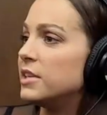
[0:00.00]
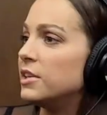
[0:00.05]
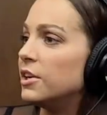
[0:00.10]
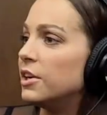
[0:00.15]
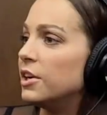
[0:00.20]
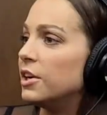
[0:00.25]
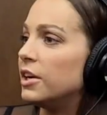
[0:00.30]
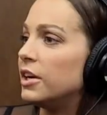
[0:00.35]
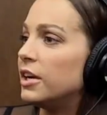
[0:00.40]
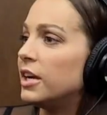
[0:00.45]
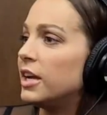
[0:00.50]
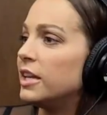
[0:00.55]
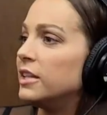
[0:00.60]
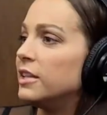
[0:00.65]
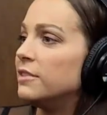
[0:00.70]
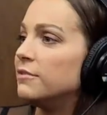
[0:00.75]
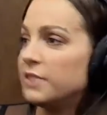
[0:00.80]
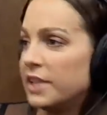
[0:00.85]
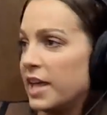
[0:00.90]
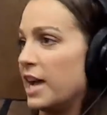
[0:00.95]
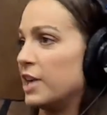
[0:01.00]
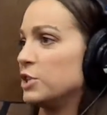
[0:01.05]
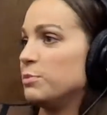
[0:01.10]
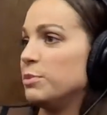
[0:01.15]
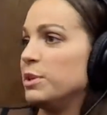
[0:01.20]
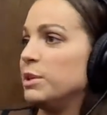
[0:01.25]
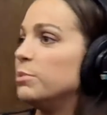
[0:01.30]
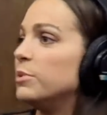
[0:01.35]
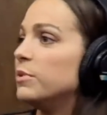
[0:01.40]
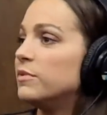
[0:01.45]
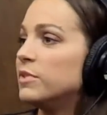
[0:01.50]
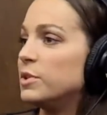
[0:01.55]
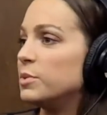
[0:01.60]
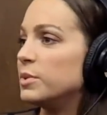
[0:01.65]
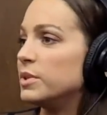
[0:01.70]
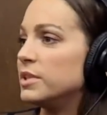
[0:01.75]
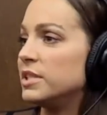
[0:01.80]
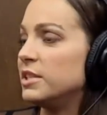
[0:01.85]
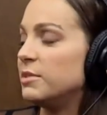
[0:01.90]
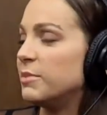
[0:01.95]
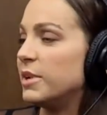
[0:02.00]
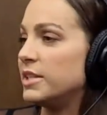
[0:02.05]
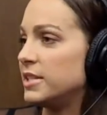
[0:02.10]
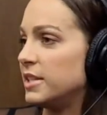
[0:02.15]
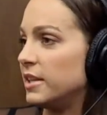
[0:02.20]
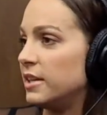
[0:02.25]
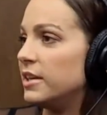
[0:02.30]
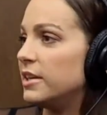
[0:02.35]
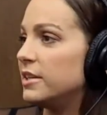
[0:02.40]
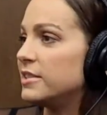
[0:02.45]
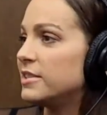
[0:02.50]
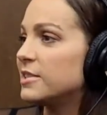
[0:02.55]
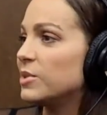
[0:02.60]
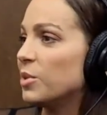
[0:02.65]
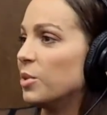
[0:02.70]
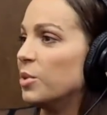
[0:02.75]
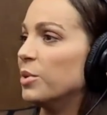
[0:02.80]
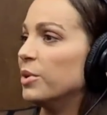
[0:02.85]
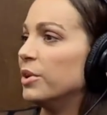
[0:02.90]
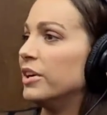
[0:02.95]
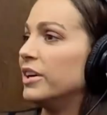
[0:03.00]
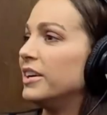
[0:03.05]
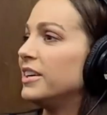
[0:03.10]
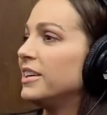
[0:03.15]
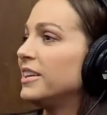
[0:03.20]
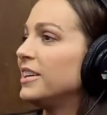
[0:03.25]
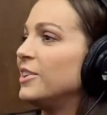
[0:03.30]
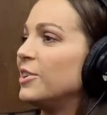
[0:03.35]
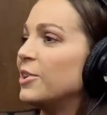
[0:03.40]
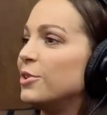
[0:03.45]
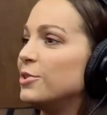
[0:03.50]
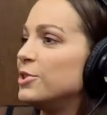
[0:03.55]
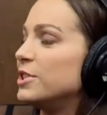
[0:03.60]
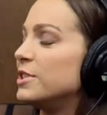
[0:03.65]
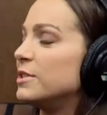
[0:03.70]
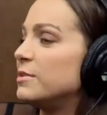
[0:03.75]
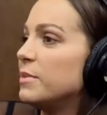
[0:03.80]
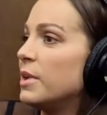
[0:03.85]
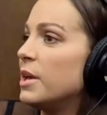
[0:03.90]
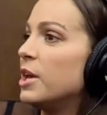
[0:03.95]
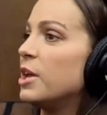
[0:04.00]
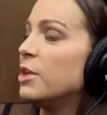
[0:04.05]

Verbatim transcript: dinner and then flash people if they want to see my t- or you know just